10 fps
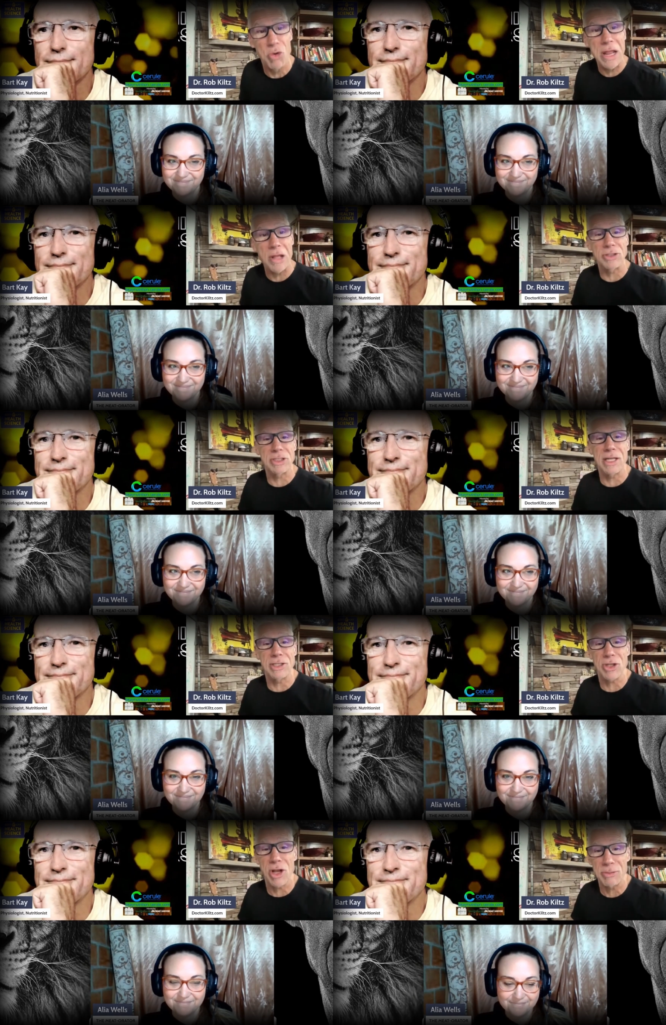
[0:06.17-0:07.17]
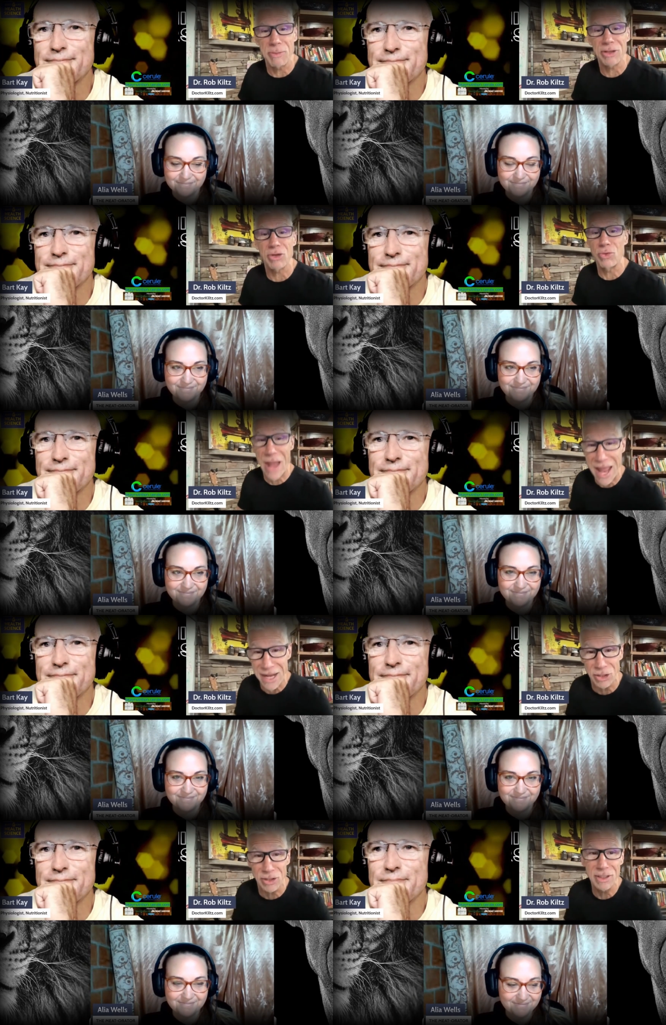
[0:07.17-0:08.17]
Speaker 1: one else that's talked about the
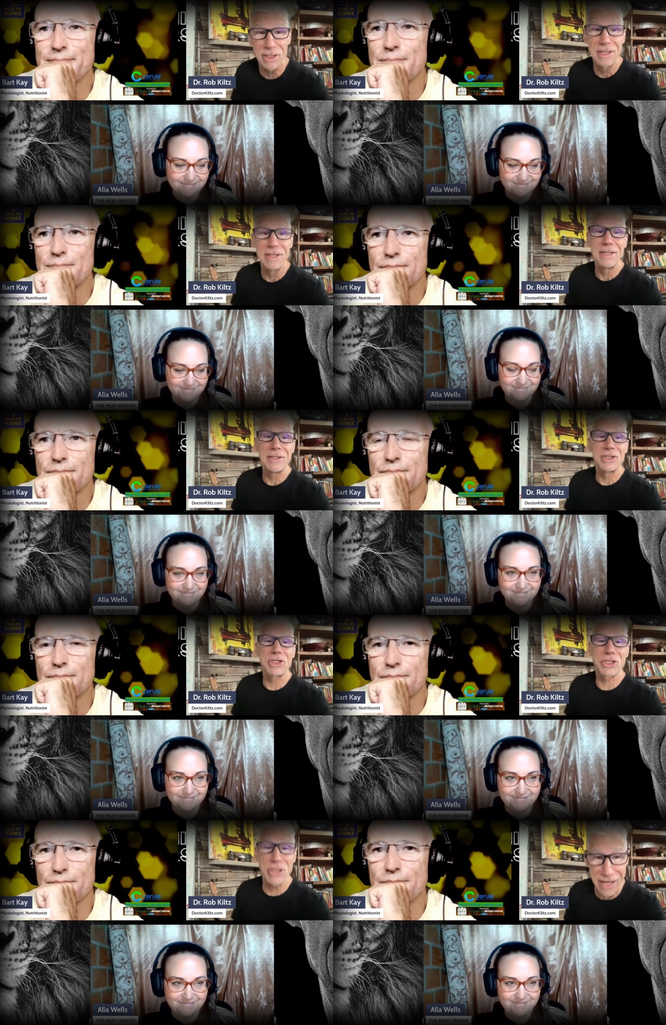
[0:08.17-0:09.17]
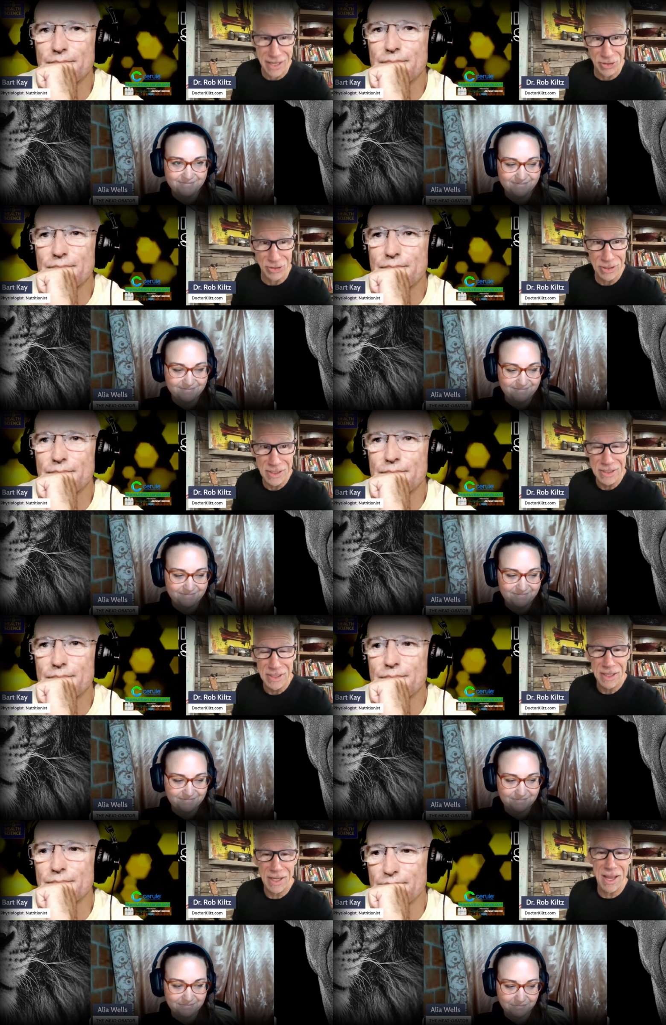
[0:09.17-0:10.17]
Randle cycle.
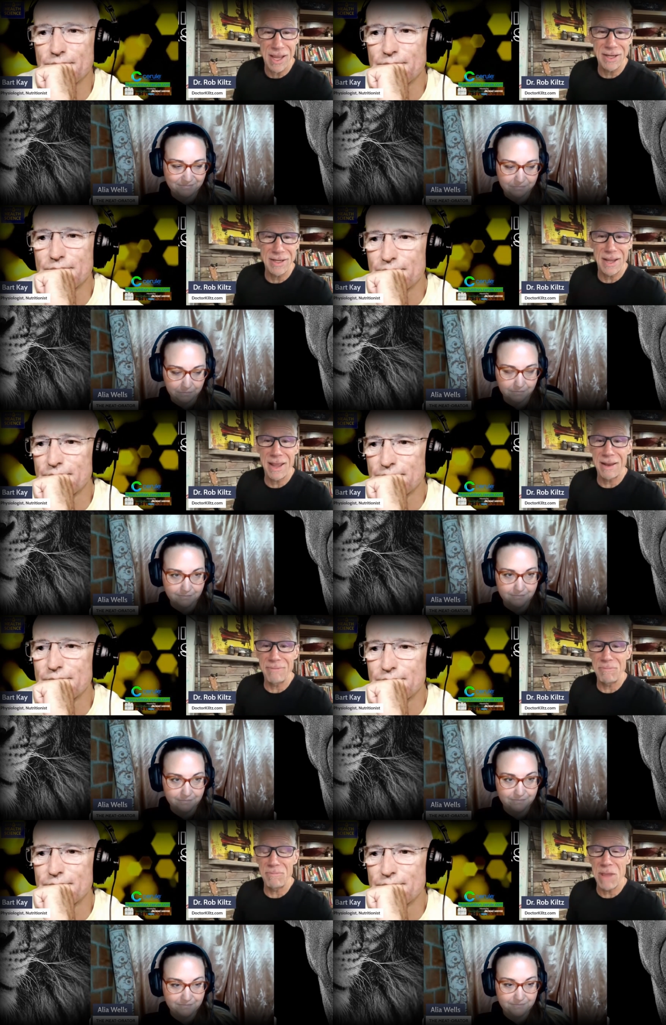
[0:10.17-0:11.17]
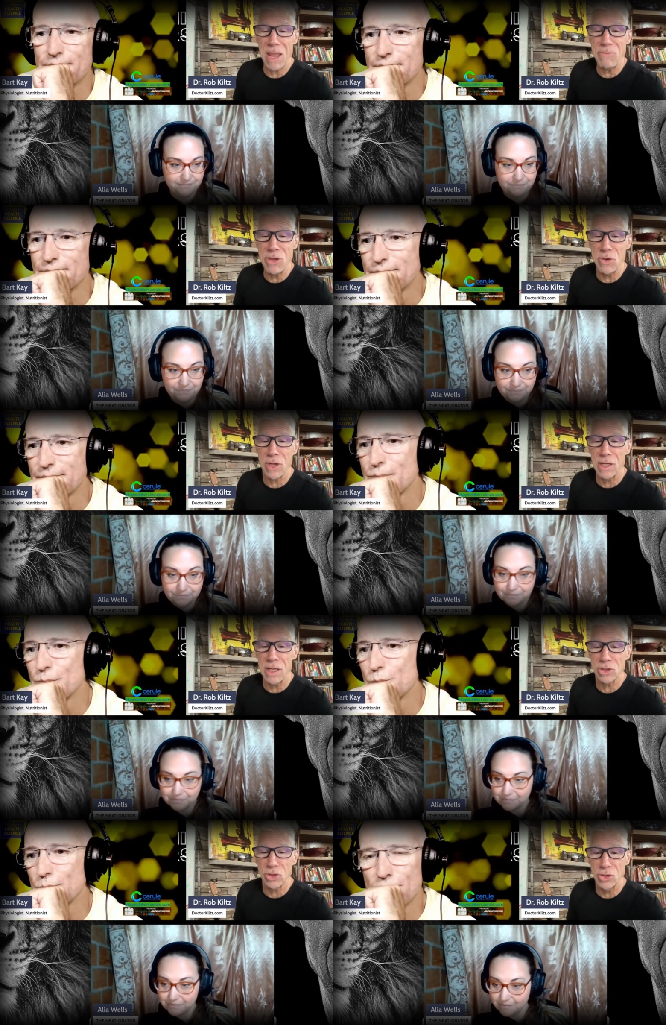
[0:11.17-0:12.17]
And maybe you could
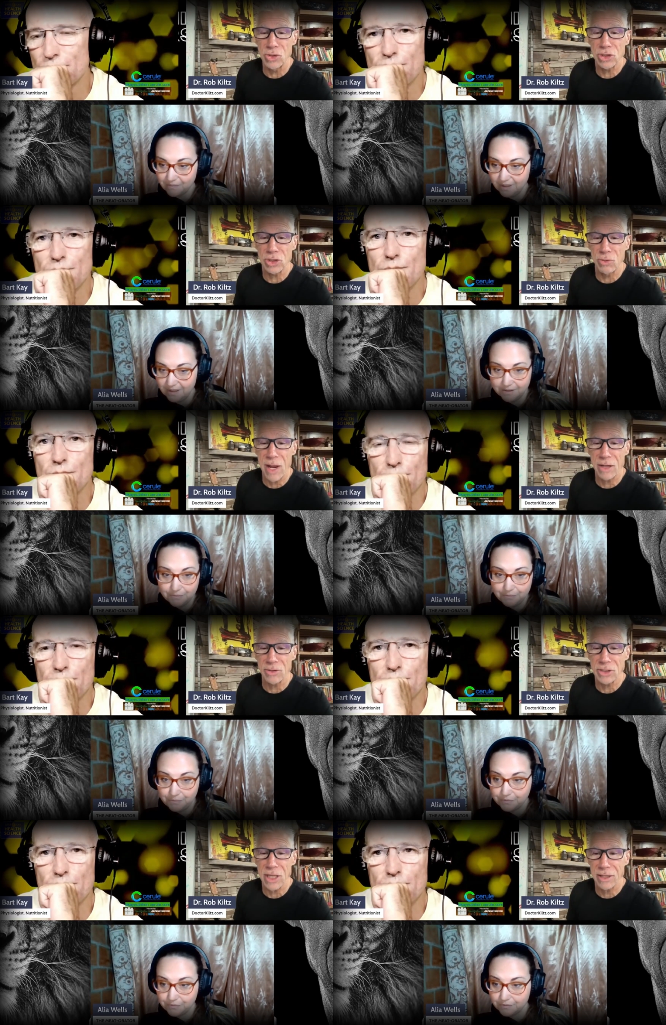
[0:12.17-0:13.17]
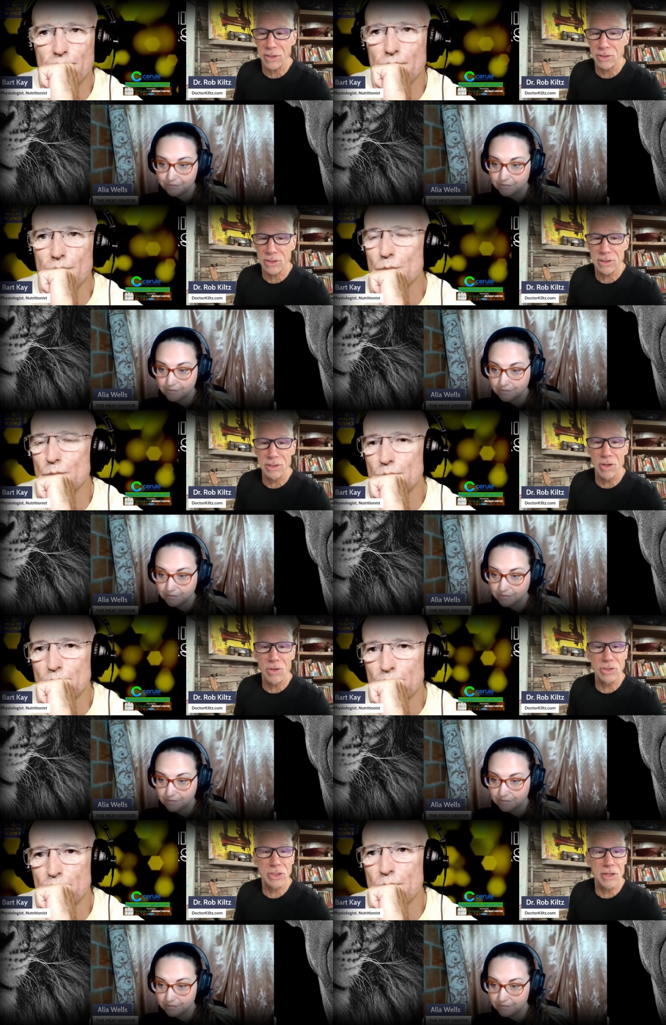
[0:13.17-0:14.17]
introduce the Randle cycle to
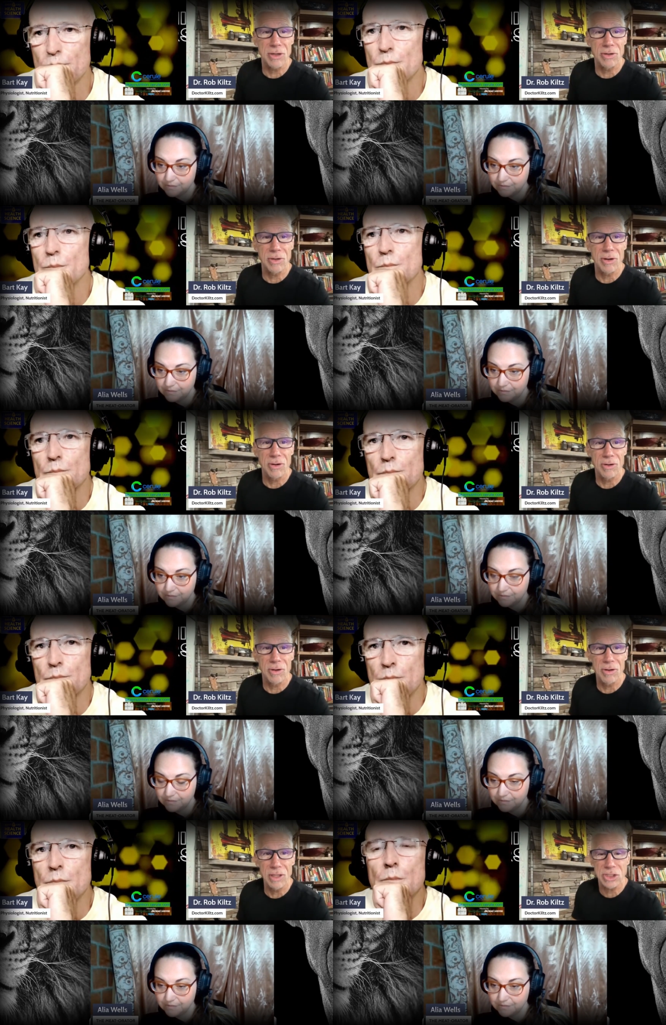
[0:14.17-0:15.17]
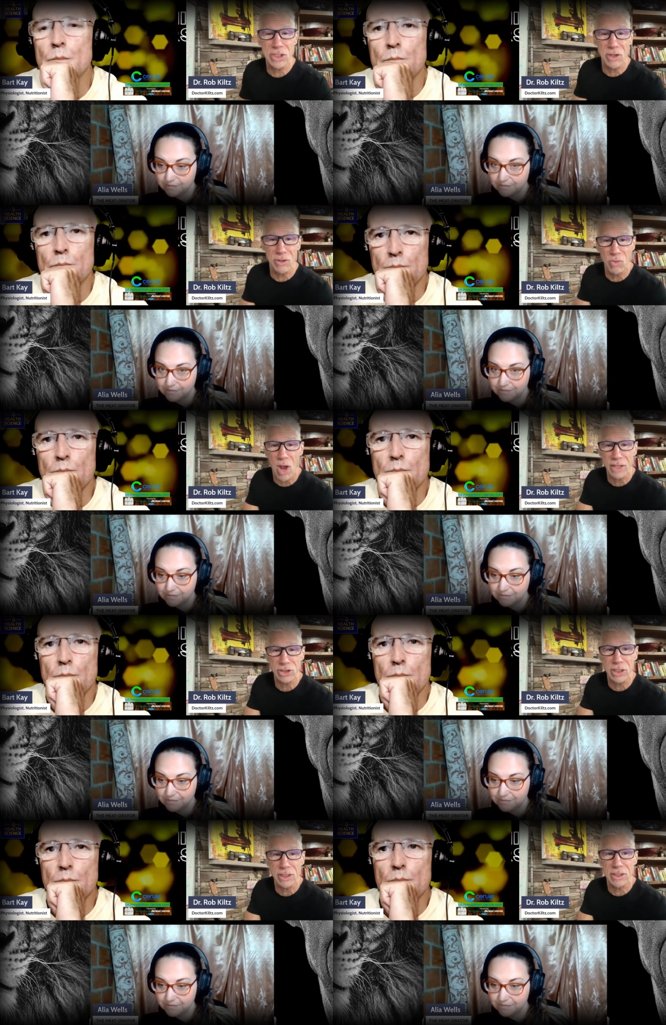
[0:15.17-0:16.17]
those that are listening and
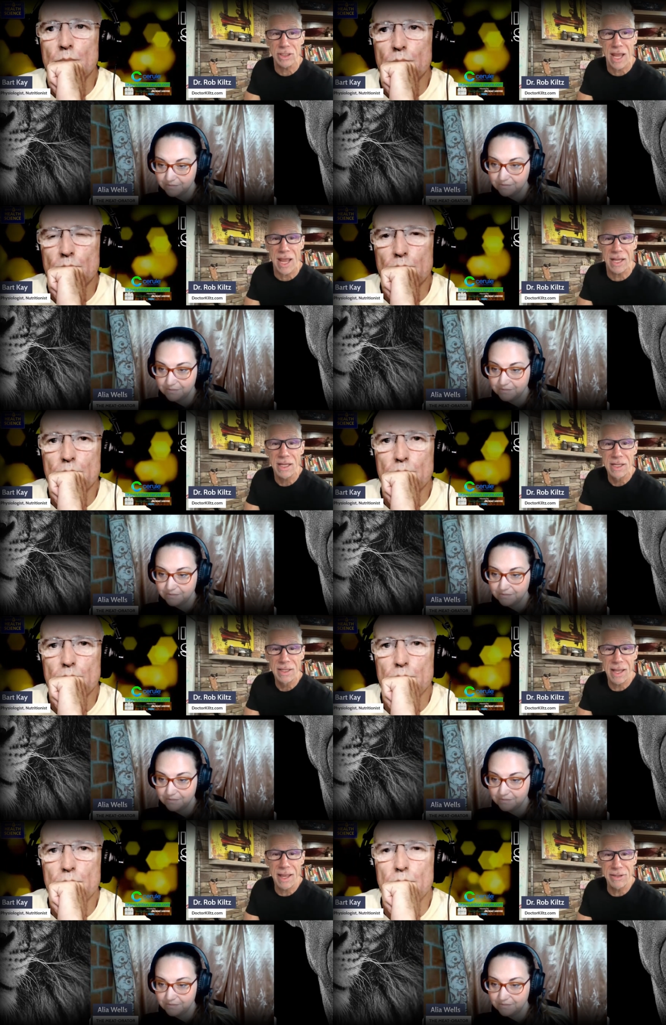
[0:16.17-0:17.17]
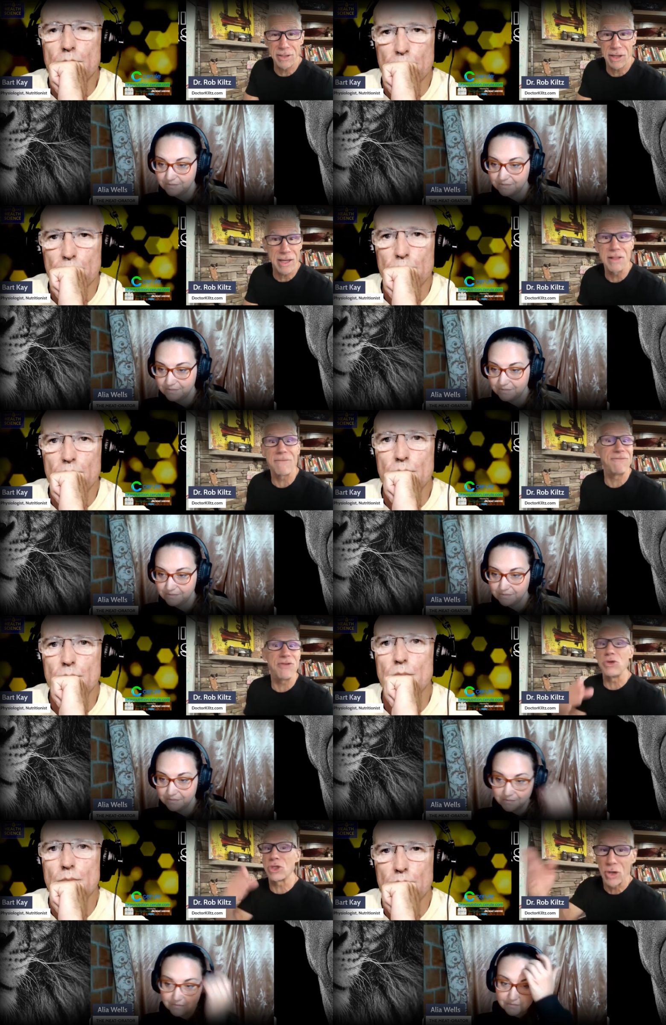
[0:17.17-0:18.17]
watching today and in the
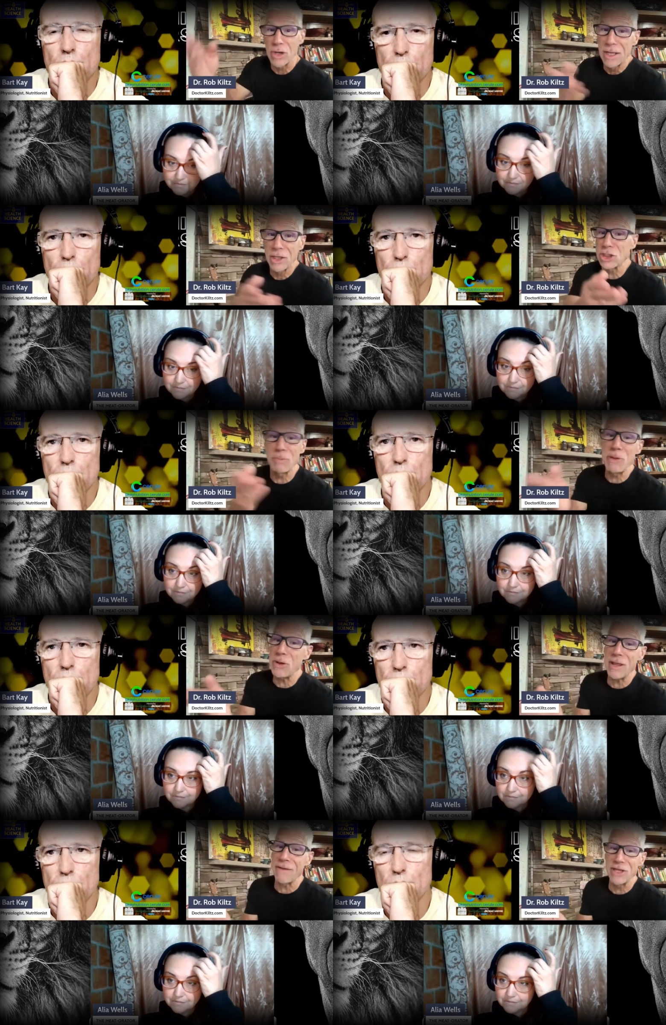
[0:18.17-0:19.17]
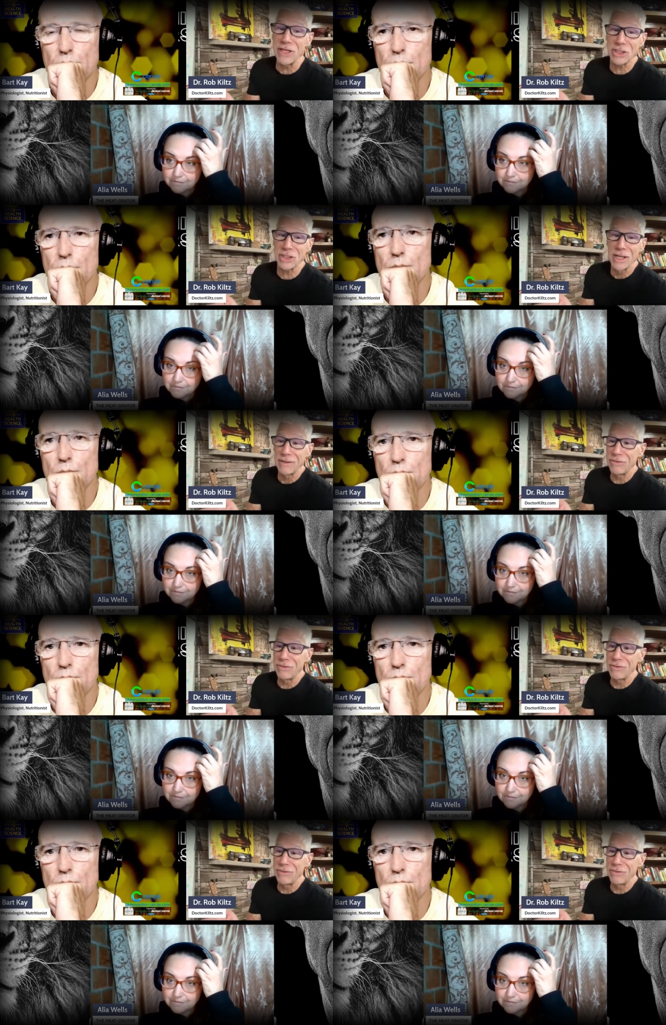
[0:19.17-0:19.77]
future. Because the beauty of this